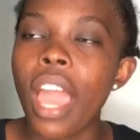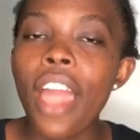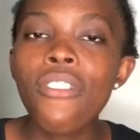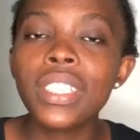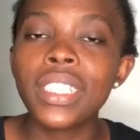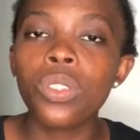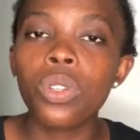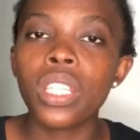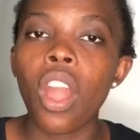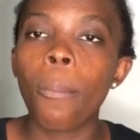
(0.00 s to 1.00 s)
Every
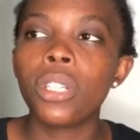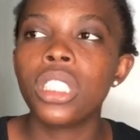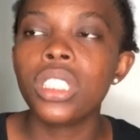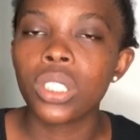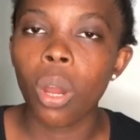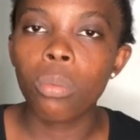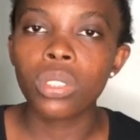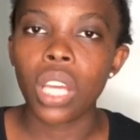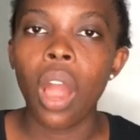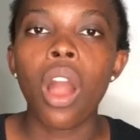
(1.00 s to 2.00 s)
single day, opportunity
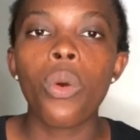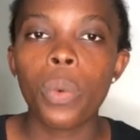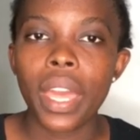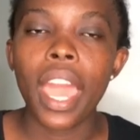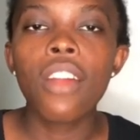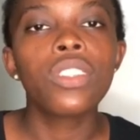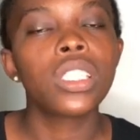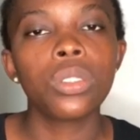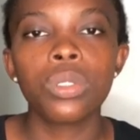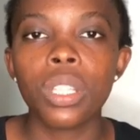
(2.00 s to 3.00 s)
comes our way every
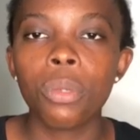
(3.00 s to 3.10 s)
single day,